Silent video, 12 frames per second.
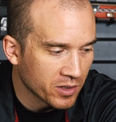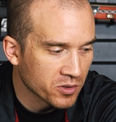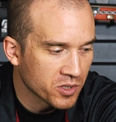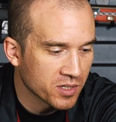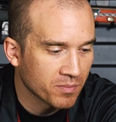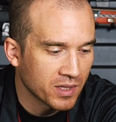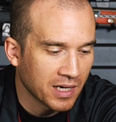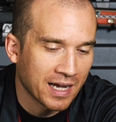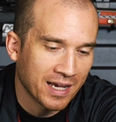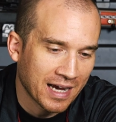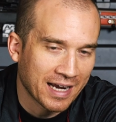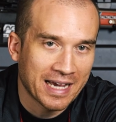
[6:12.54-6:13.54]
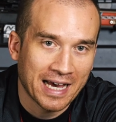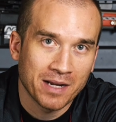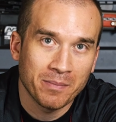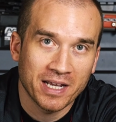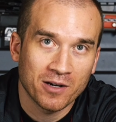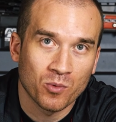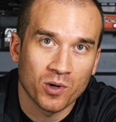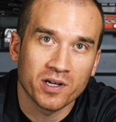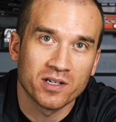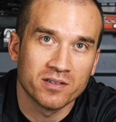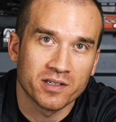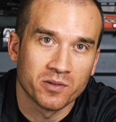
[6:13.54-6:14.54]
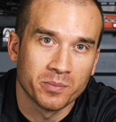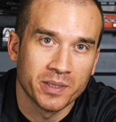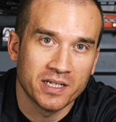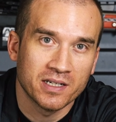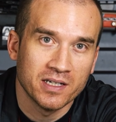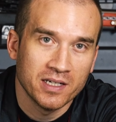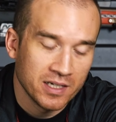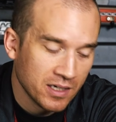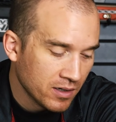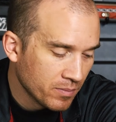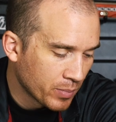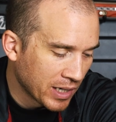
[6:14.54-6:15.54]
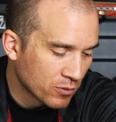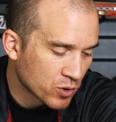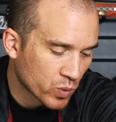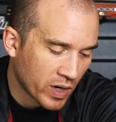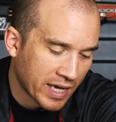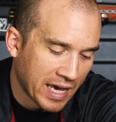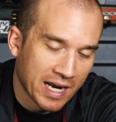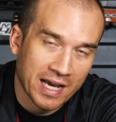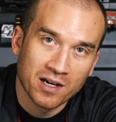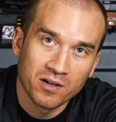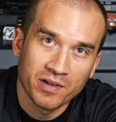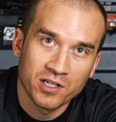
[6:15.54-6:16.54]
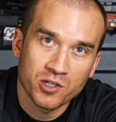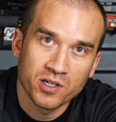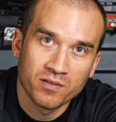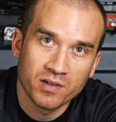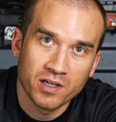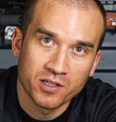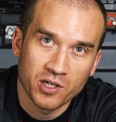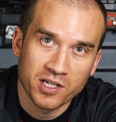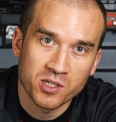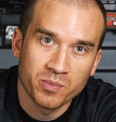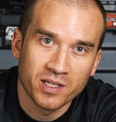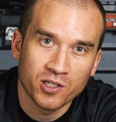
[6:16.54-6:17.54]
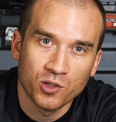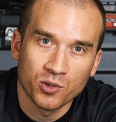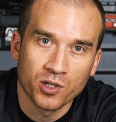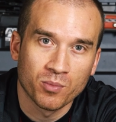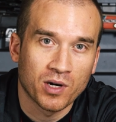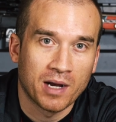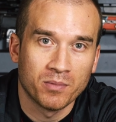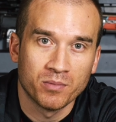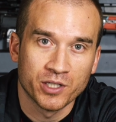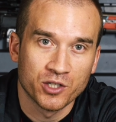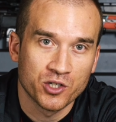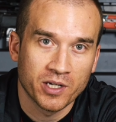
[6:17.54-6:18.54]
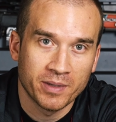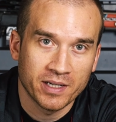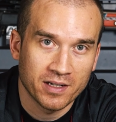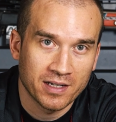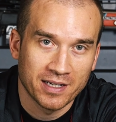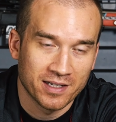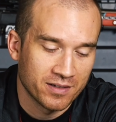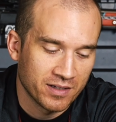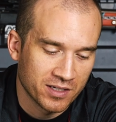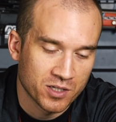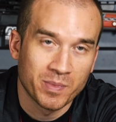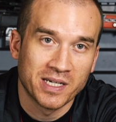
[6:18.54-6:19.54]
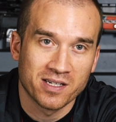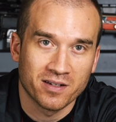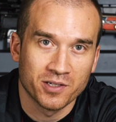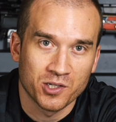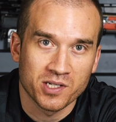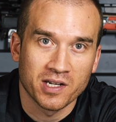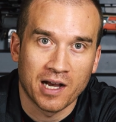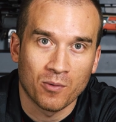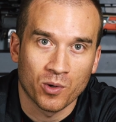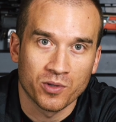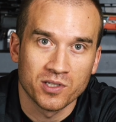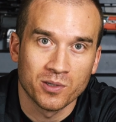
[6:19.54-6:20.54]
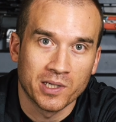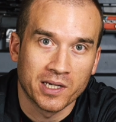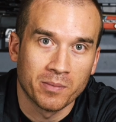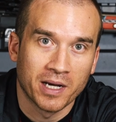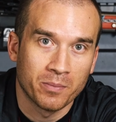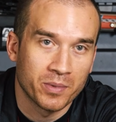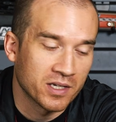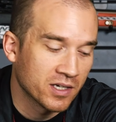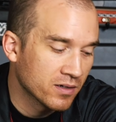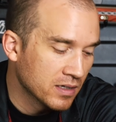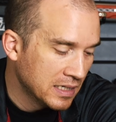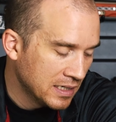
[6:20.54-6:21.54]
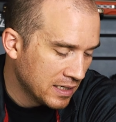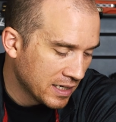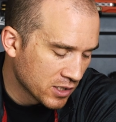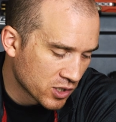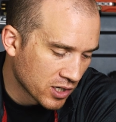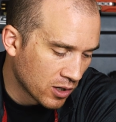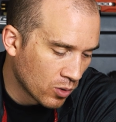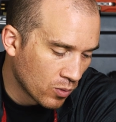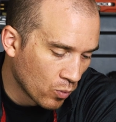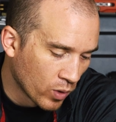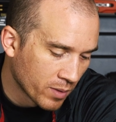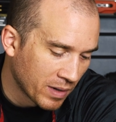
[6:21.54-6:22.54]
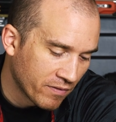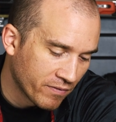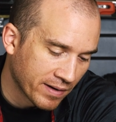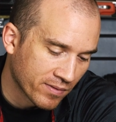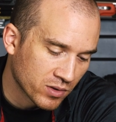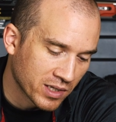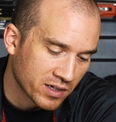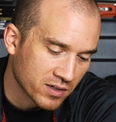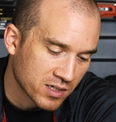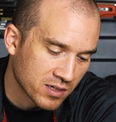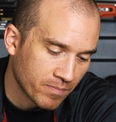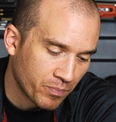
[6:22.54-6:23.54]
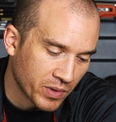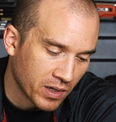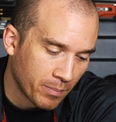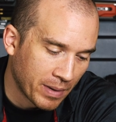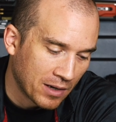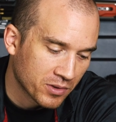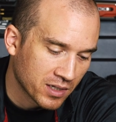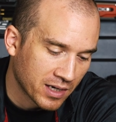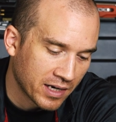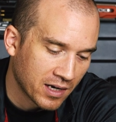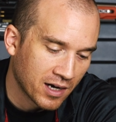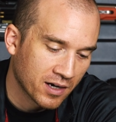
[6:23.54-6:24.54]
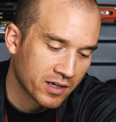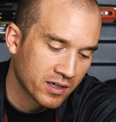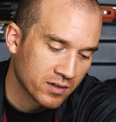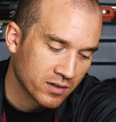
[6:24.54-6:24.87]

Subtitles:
there's some, I kind of made it work a little bit, but I was running out of elevation adjustment. You could probably shim it. It's basically just not worth doing, in my opinion. And so one of my favorite things about the Nighthawk